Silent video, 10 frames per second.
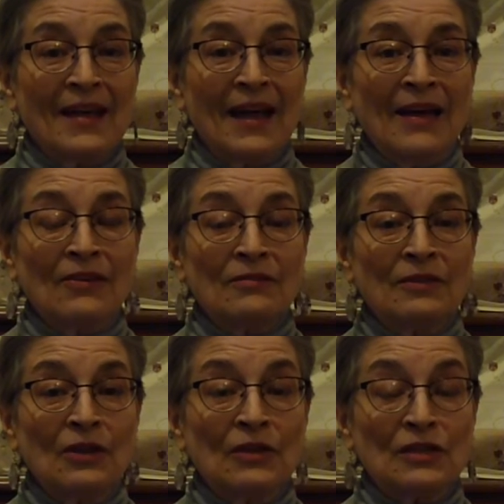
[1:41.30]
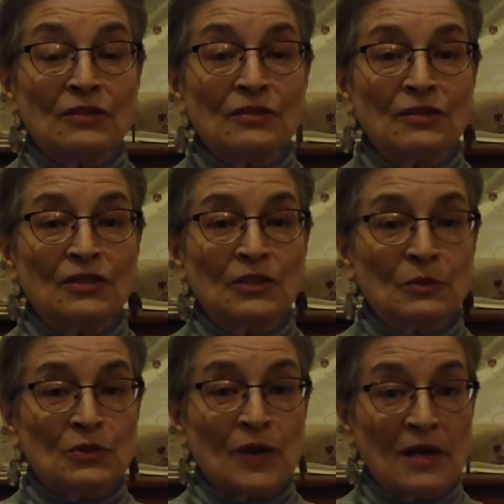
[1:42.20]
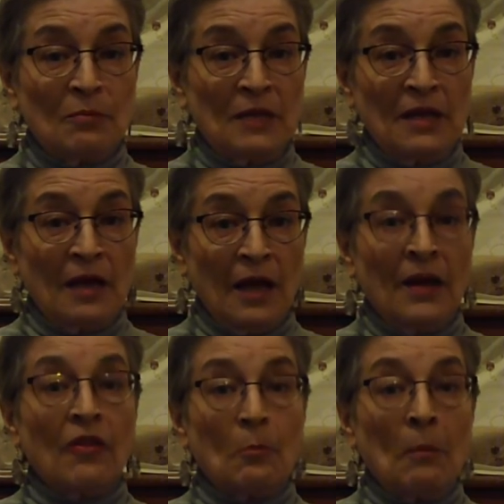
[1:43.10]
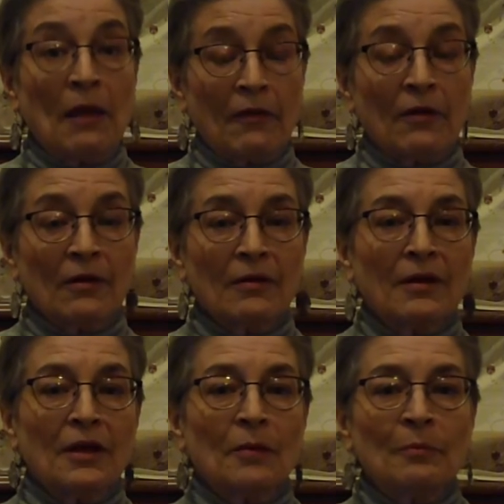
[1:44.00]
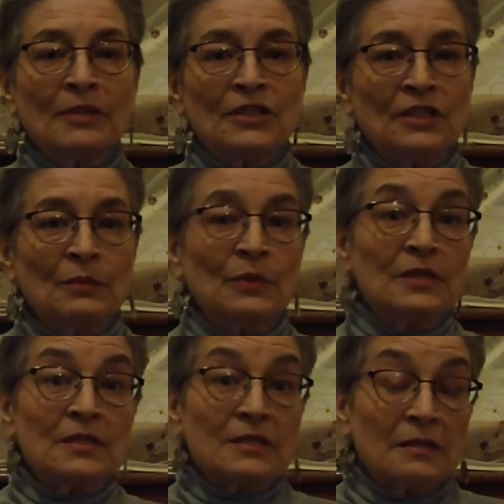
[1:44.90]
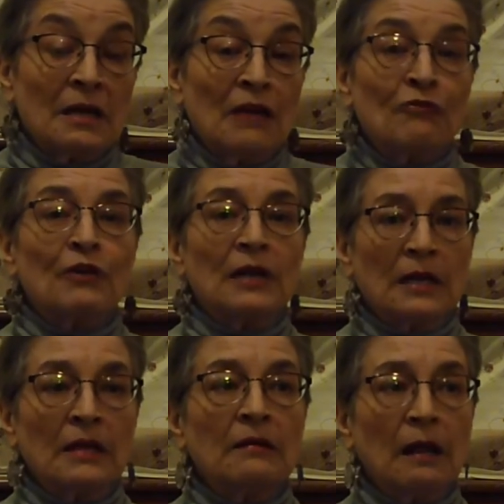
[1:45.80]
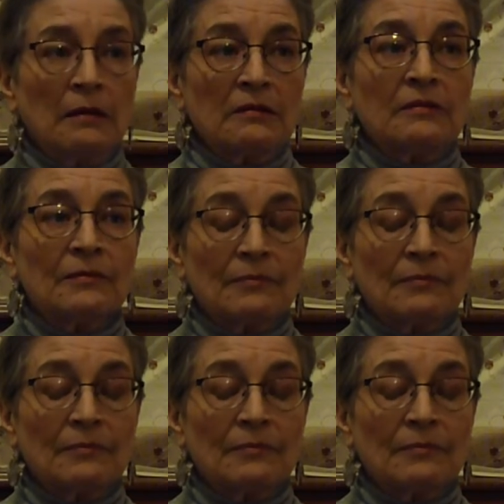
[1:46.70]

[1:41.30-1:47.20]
I don't know that she was trying to be another mother, but she was a friendly adult.